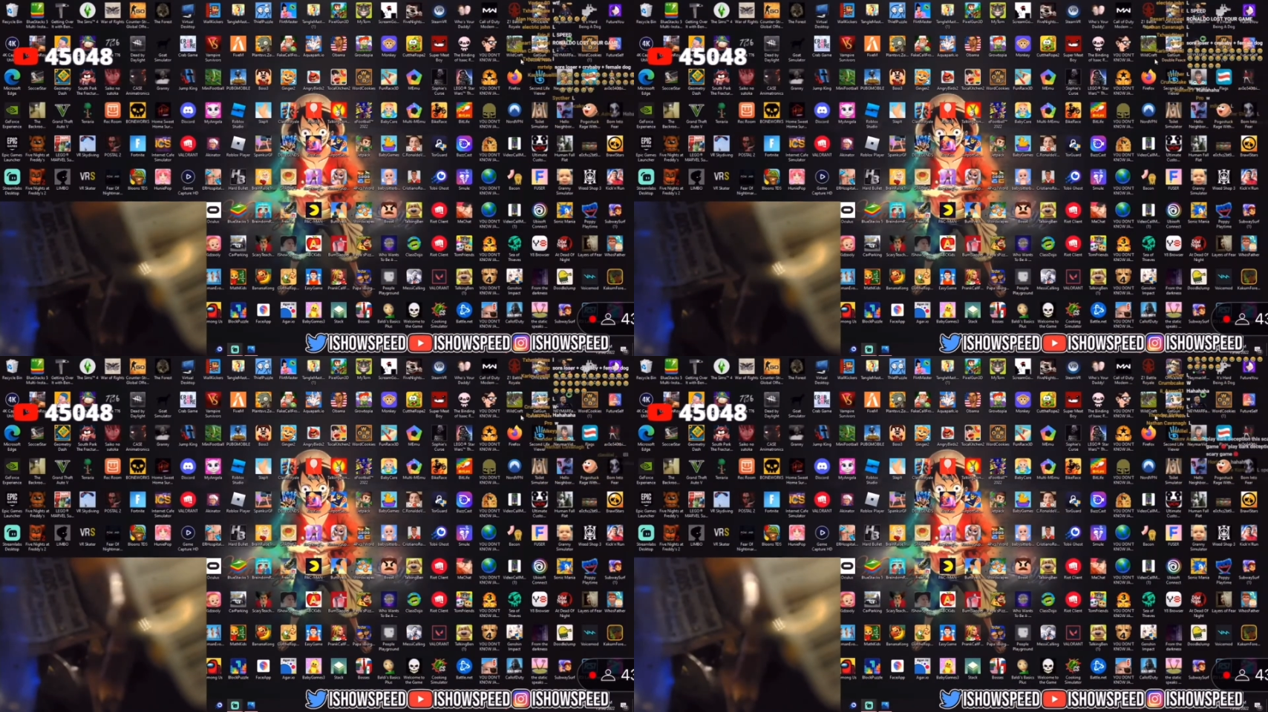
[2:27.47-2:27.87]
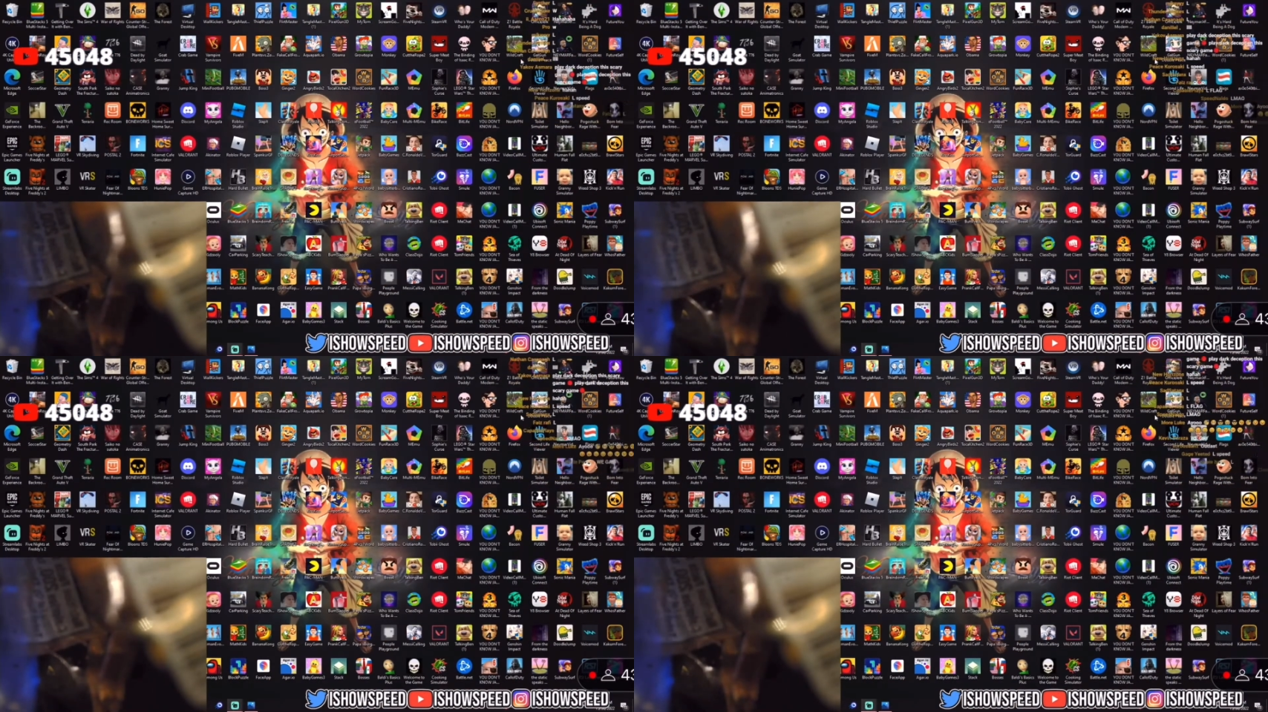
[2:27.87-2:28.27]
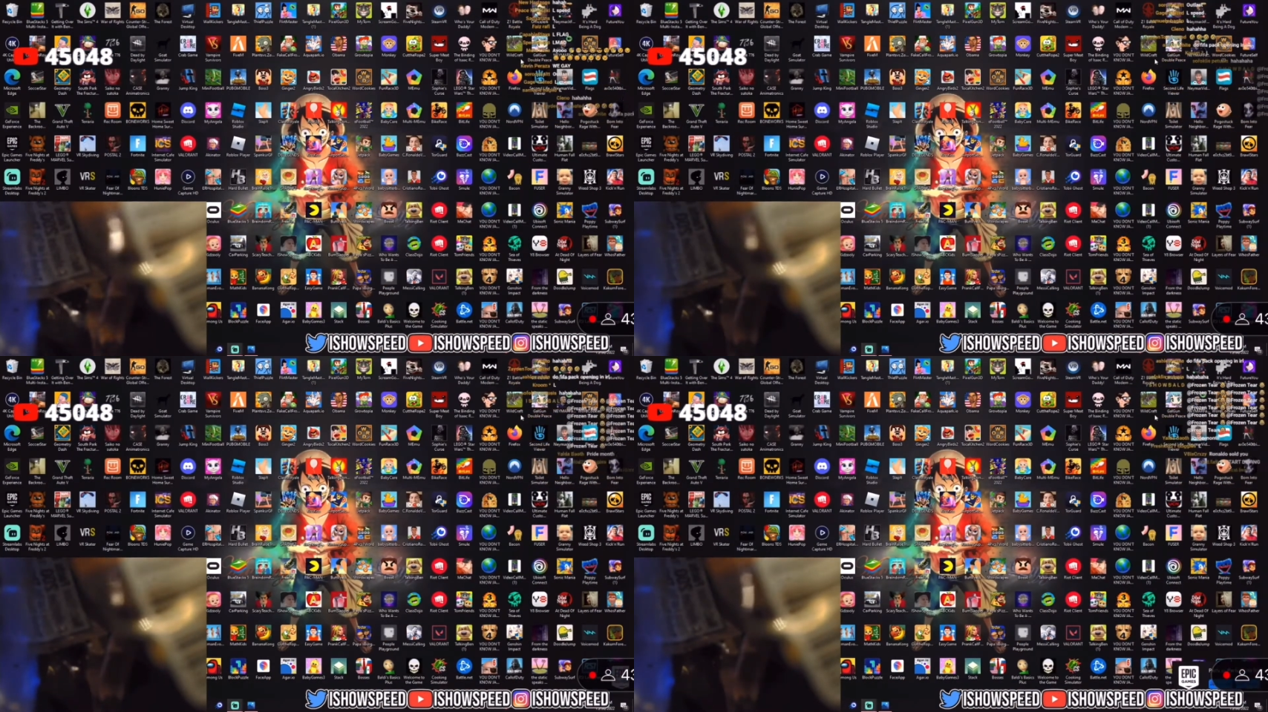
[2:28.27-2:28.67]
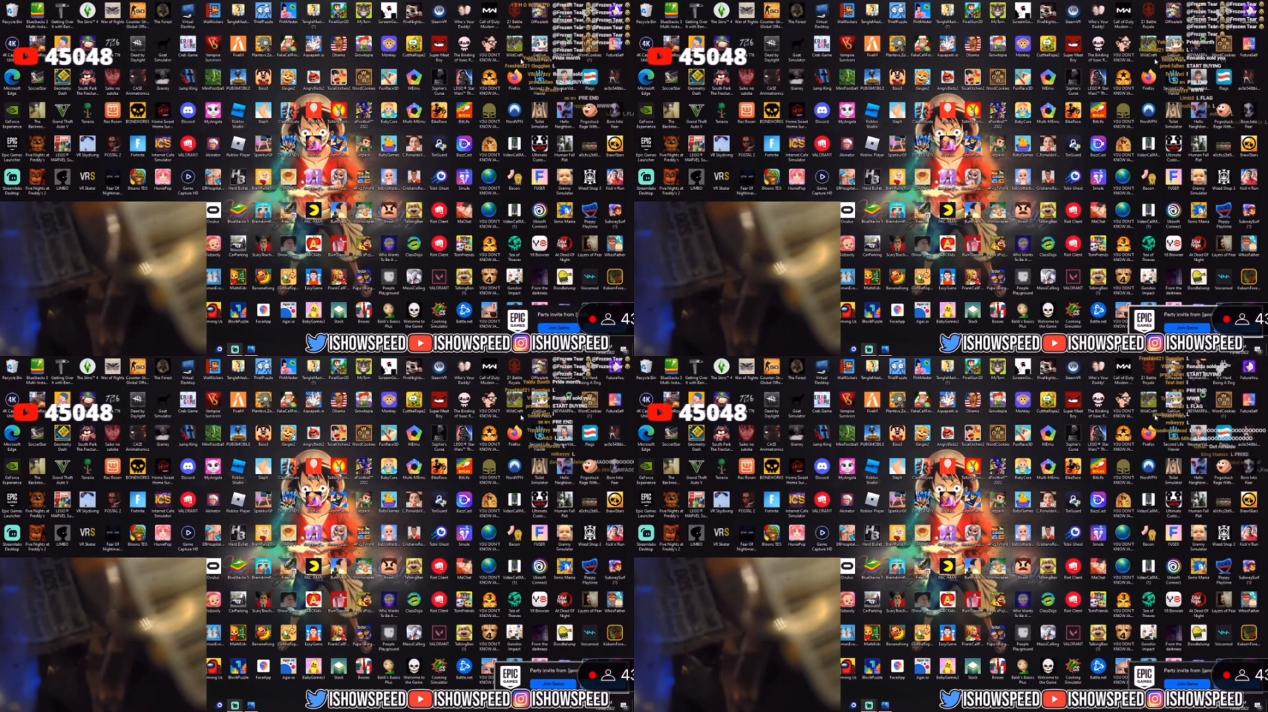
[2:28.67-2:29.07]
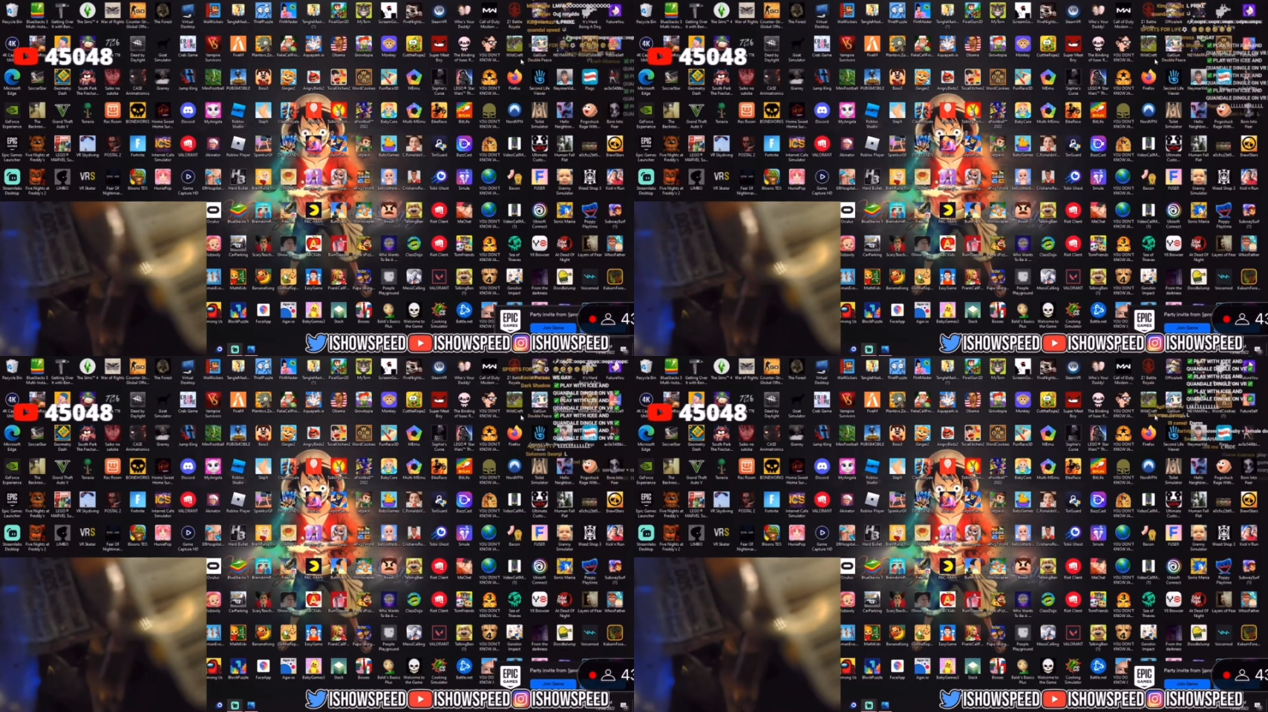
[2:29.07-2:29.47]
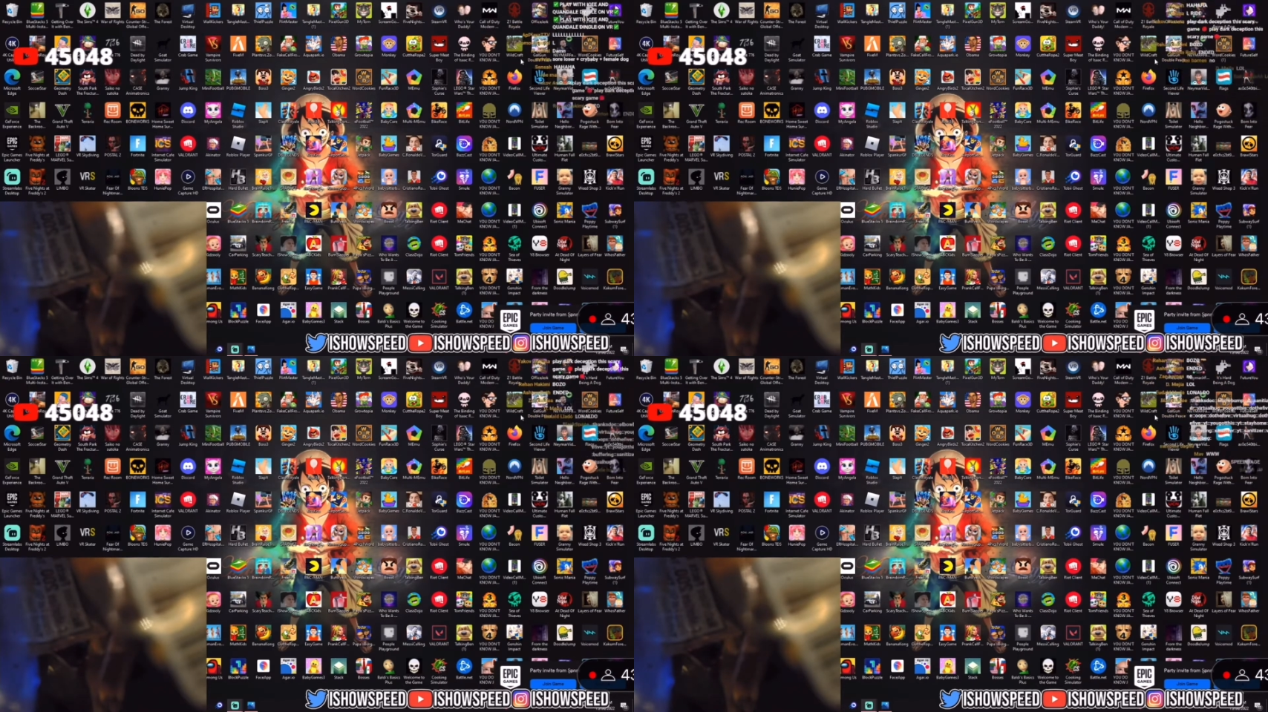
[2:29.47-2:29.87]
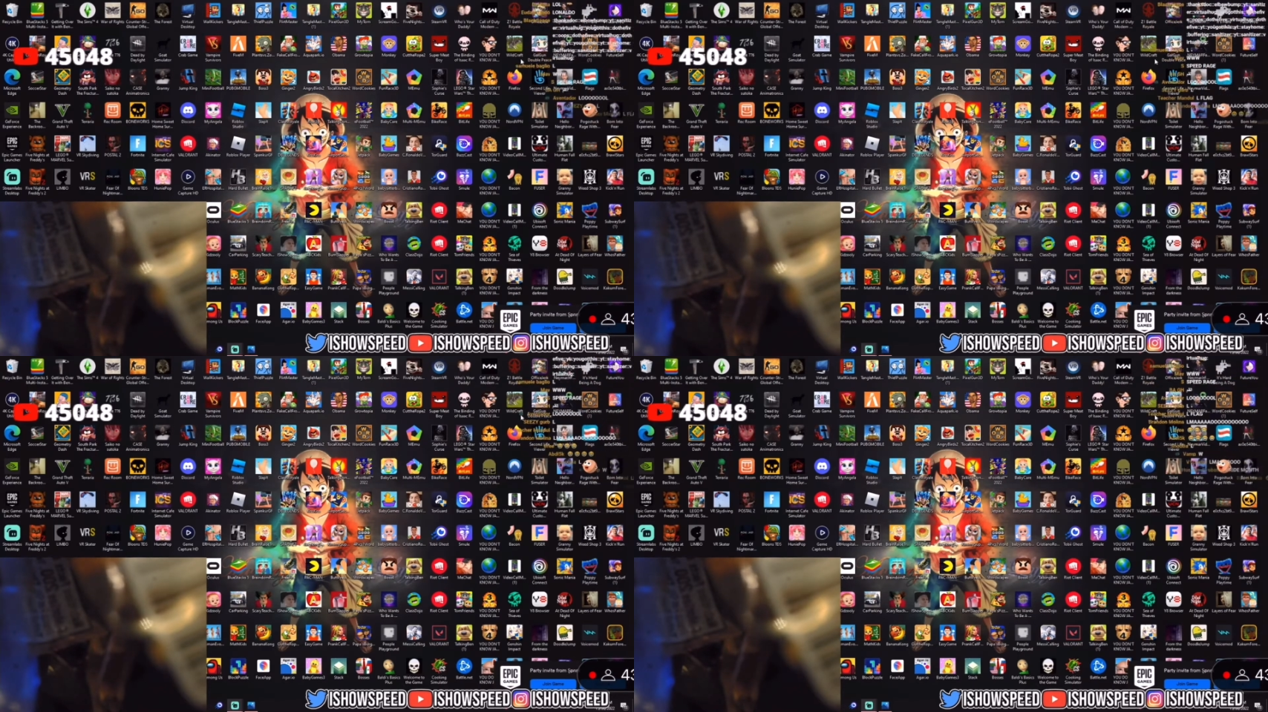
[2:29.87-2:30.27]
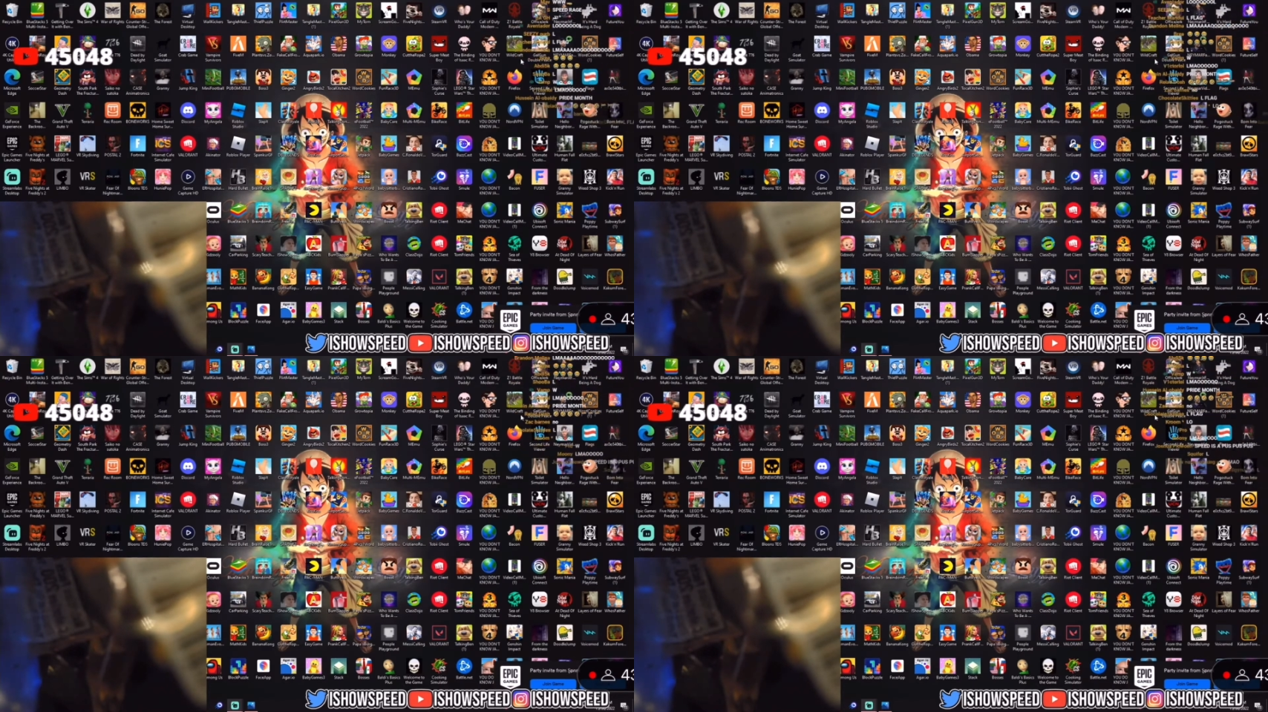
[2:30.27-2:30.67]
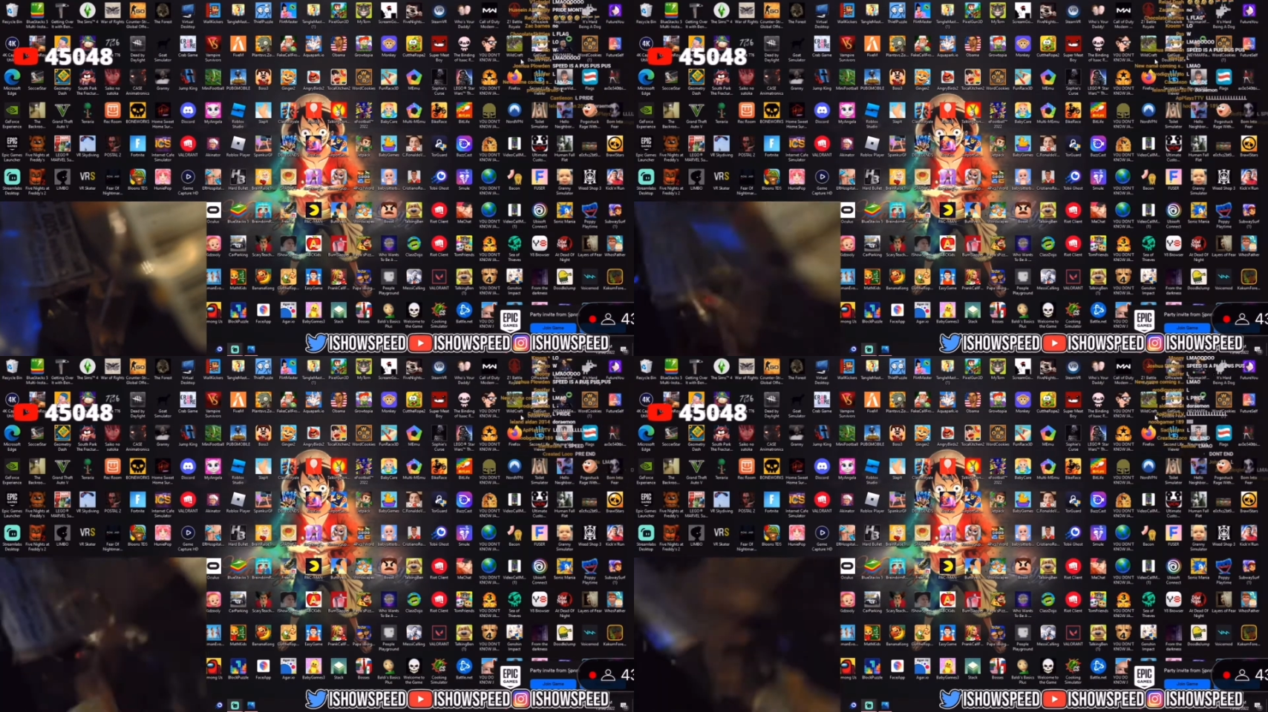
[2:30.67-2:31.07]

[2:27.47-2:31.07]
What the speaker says: (no speaker visible)